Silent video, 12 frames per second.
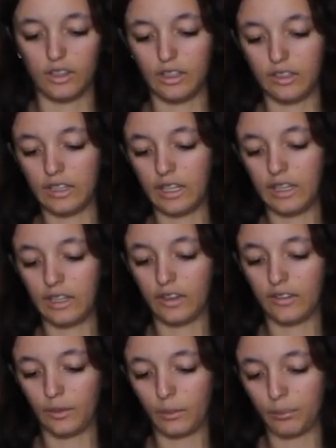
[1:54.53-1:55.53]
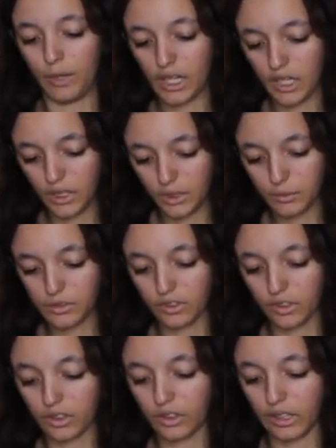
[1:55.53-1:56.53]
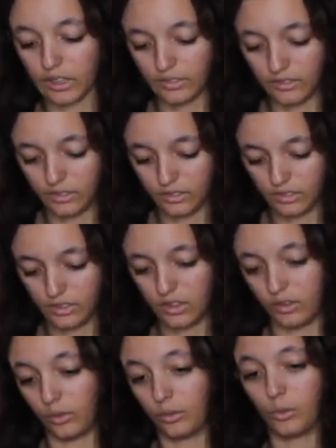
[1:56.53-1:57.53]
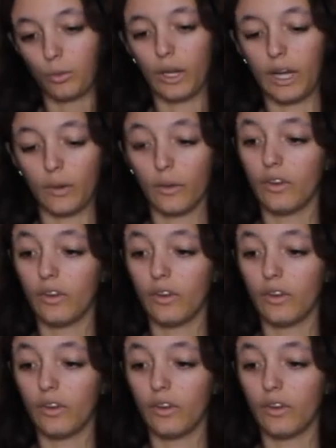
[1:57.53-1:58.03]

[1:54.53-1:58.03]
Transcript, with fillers: and then the bottoms look like Oh, wow.